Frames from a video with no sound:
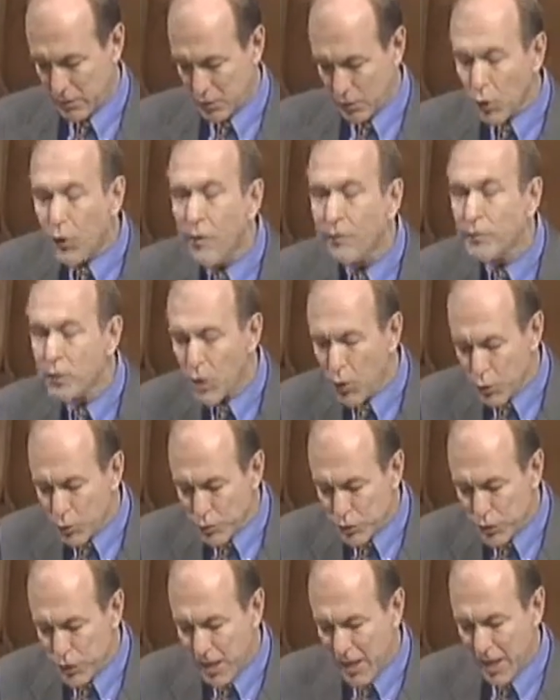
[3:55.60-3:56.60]
who have no
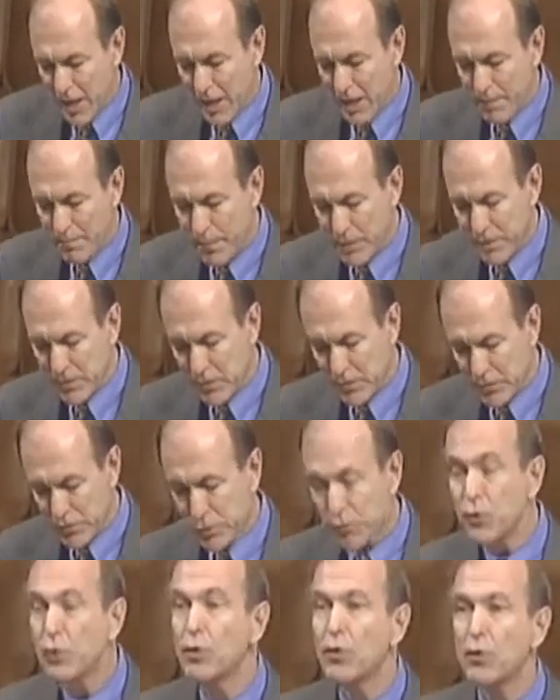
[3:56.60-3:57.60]
job but to
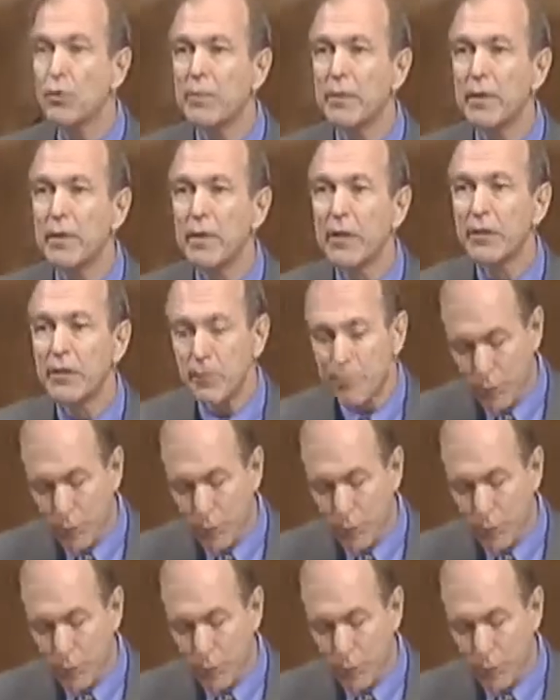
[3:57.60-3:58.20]
consume the